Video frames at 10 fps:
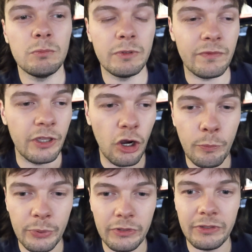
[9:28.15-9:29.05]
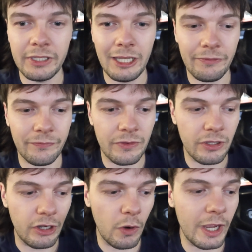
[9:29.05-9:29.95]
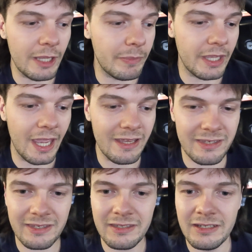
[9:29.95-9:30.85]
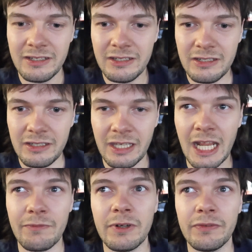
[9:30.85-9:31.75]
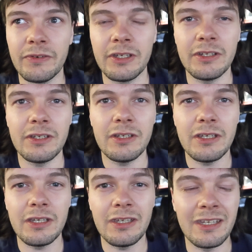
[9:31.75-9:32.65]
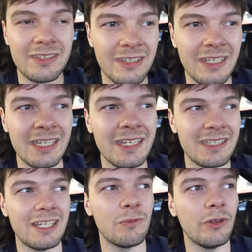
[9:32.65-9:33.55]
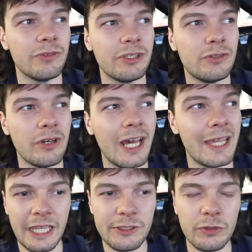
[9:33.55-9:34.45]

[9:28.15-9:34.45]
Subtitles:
with the open diff and the no ABS and everything, is the easier one to drive.